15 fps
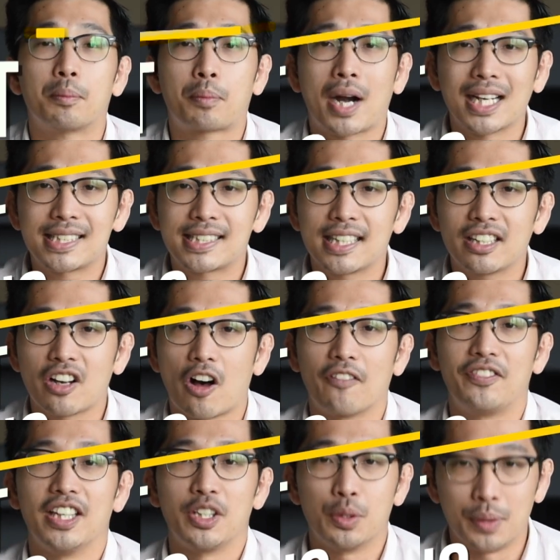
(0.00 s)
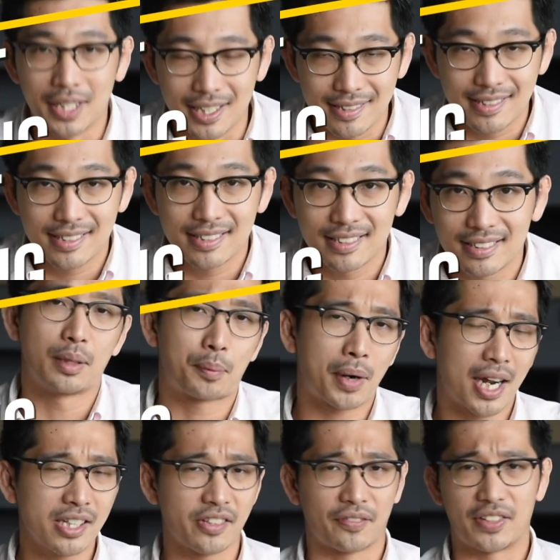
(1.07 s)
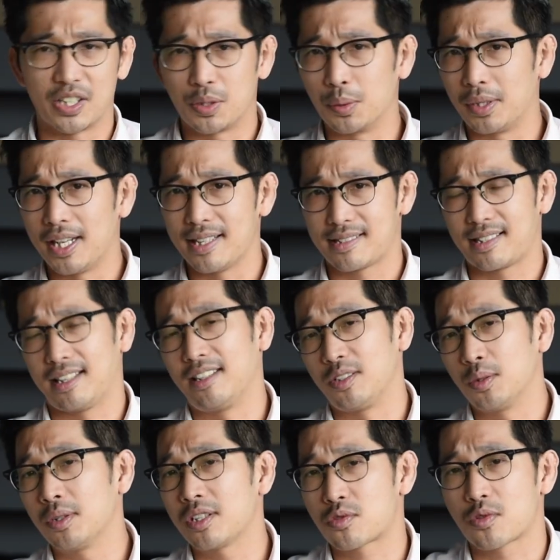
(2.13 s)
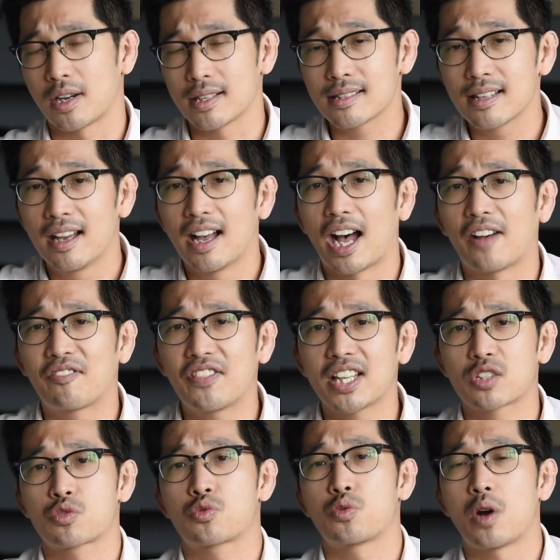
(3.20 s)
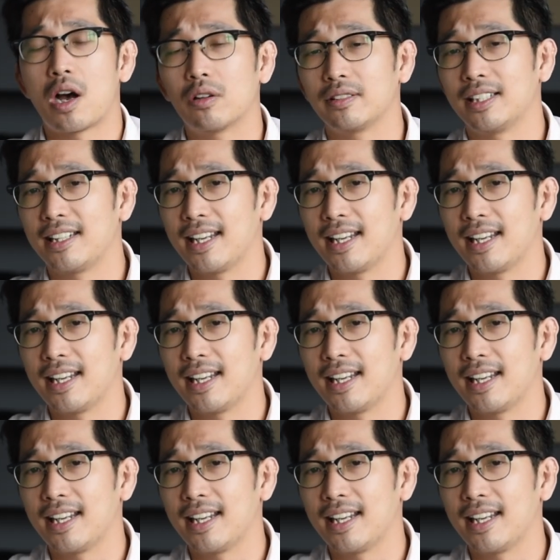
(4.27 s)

Pricing of the units. The price of the units in unit trust are fixed throughout the